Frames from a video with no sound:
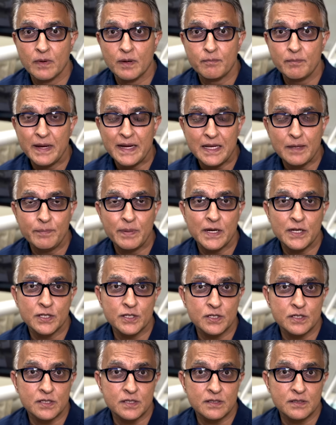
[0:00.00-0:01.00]
Many
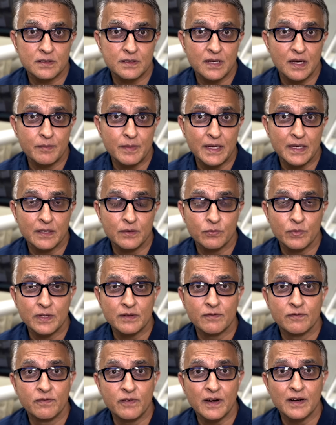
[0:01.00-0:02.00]
patients come in
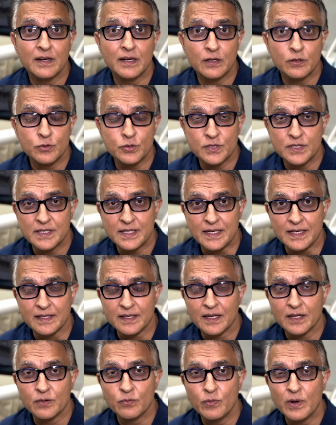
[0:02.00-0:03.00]
with very loose teeth,
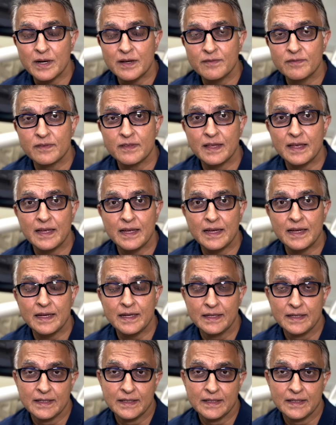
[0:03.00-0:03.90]
and one of their